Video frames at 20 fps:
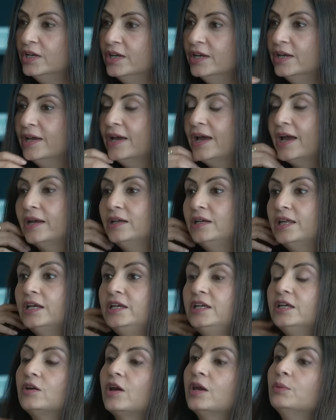Uh-huh. And
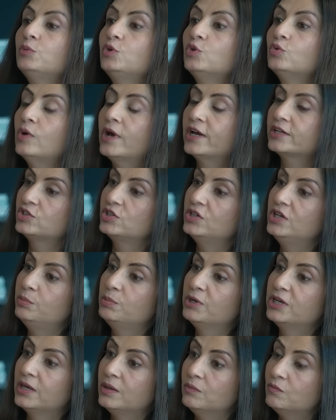Delhi Crime 2 actually
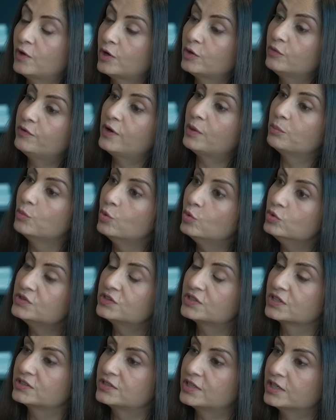became one of our
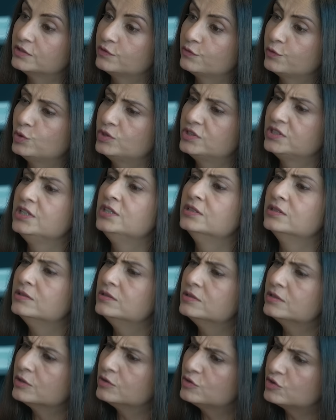most successful
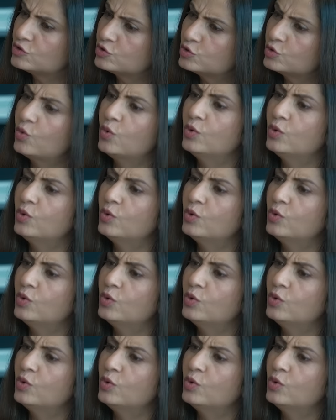seasons and so